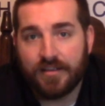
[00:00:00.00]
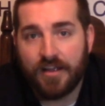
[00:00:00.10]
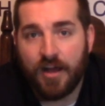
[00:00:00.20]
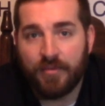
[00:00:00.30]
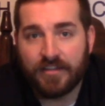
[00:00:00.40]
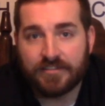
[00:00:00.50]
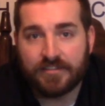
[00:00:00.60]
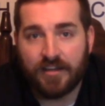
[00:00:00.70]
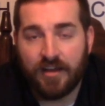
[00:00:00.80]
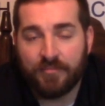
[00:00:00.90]
Cummings.
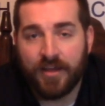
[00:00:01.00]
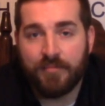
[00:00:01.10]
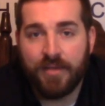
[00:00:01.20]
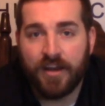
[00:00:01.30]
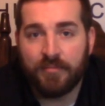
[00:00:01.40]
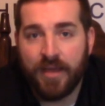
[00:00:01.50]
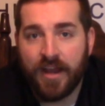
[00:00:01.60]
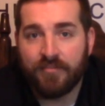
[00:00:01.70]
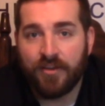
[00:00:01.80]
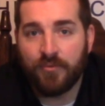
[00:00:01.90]
Uh, I'm not a betting
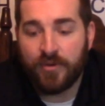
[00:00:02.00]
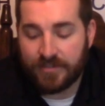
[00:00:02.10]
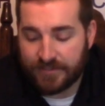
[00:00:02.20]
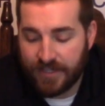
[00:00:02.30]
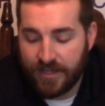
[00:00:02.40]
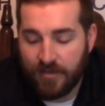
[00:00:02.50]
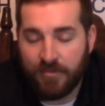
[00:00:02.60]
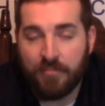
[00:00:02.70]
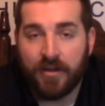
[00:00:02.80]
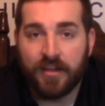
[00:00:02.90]
man. If I was,
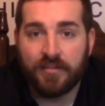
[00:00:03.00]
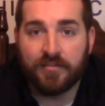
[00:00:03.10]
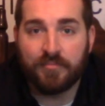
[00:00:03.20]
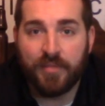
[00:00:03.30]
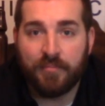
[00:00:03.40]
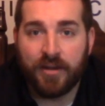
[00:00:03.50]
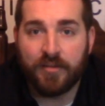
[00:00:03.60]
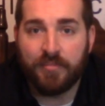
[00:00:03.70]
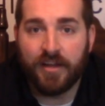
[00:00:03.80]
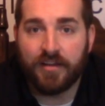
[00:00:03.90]
my money, big money,
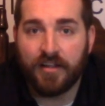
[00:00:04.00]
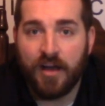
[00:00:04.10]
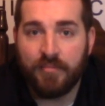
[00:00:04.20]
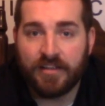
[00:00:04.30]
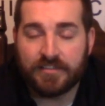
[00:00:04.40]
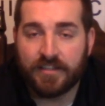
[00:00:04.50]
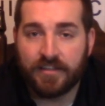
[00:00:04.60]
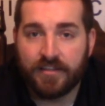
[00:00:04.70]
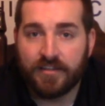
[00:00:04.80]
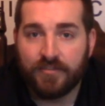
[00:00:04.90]
would be on Cummings, and
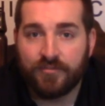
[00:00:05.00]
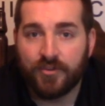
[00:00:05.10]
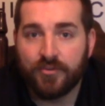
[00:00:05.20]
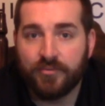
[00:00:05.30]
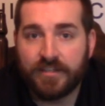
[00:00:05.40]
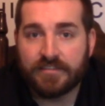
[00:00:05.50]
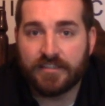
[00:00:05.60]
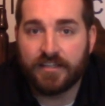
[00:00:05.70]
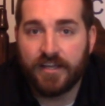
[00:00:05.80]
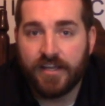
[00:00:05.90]
it, for good
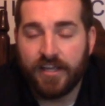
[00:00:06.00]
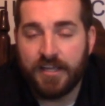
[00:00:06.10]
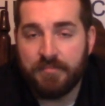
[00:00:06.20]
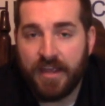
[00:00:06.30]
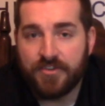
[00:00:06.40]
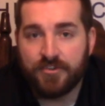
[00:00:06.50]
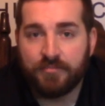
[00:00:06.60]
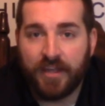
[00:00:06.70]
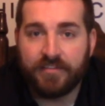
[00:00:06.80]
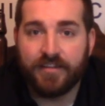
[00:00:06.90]
reason. He majored him
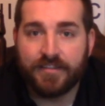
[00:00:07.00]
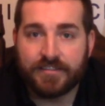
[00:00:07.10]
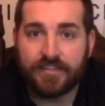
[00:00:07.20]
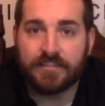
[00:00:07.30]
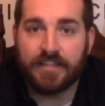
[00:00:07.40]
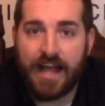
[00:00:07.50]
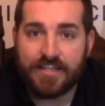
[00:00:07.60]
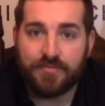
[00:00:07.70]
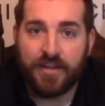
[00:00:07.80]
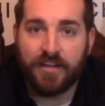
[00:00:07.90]
19 to six
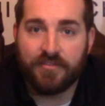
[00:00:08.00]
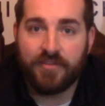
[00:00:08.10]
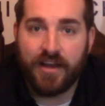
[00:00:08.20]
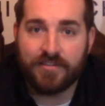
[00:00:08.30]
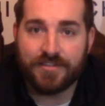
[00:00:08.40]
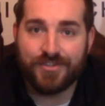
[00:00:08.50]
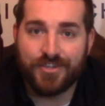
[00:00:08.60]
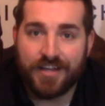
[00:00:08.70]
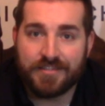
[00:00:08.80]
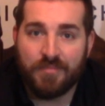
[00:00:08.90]
last week in the finals of the
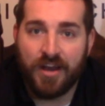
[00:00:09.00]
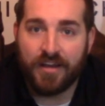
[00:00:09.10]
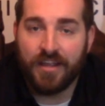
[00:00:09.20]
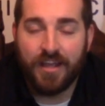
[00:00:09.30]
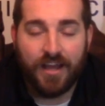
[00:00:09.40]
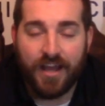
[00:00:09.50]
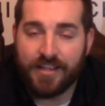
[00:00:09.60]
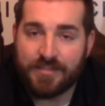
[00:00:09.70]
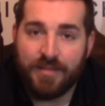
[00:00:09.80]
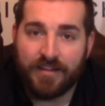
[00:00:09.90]
Ches-Mont. I
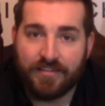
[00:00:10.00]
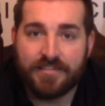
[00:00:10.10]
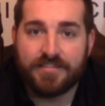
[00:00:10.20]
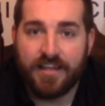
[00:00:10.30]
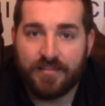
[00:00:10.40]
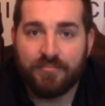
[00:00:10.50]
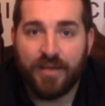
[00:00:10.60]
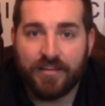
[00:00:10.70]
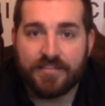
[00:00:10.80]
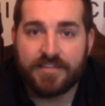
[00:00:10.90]
expect to sit
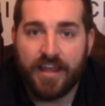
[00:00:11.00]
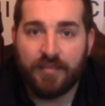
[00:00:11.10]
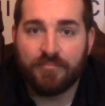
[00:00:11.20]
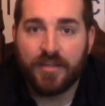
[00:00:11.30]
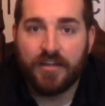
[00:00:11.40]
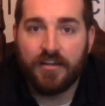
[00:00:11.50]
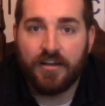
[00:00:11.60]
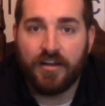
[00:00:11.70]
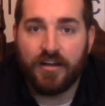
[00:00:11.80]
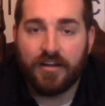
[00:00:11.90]
about the same
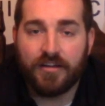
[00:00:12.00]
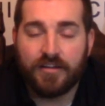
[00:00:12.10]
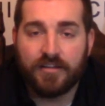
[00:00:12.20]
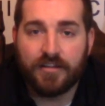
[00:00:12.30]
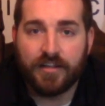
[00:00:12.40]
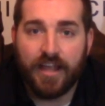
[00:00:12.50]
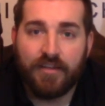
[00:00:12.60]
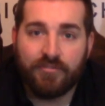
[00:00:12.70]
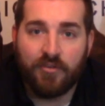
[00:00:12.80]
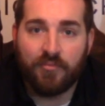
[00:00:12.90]
uh, again
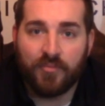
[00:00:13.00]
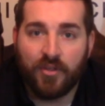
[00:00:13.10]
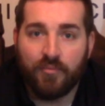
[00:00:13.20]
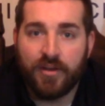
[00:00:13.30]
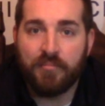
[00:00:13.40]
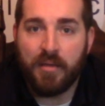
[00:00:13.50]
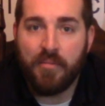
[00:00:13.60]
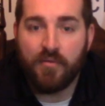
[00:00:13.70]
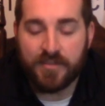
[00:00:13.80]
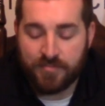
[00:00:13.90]
from you know winning by
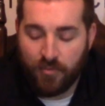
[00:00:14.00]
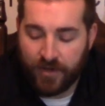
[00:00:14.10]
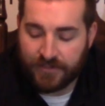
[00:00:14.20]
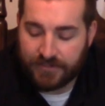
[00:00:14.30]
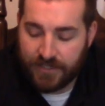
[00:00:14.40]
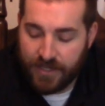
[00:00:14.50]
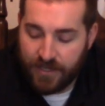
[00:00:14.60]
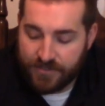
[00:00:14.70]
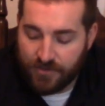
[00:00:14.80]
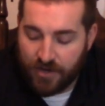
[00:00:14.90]
bonus points.
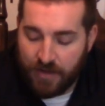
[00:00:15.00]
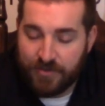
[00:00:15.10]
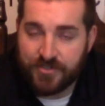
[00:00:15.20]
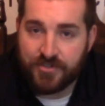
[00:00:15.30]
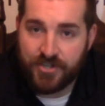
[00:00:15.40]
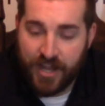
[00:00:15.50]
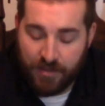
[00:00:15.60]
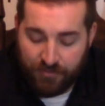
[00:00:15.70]
So Cummings your champ.